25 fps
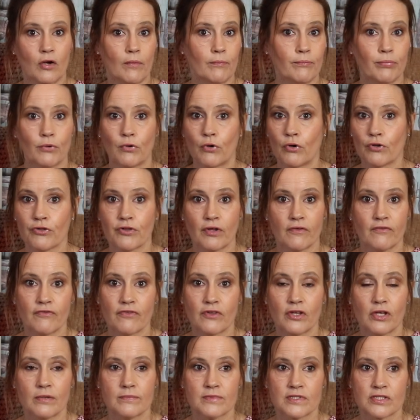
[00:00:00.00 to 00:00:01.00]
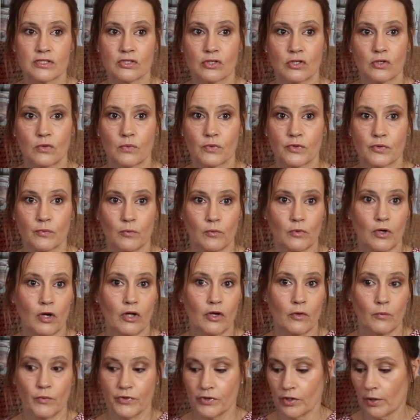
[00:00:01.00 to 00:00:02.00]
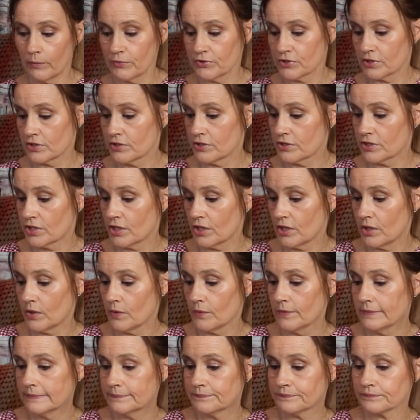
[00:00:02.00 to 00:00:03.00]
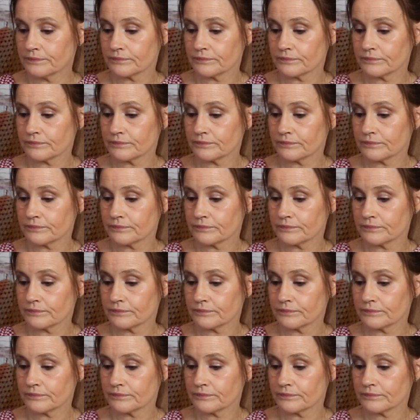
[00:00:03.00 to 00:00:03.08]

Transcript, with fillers: on both of them, so with option two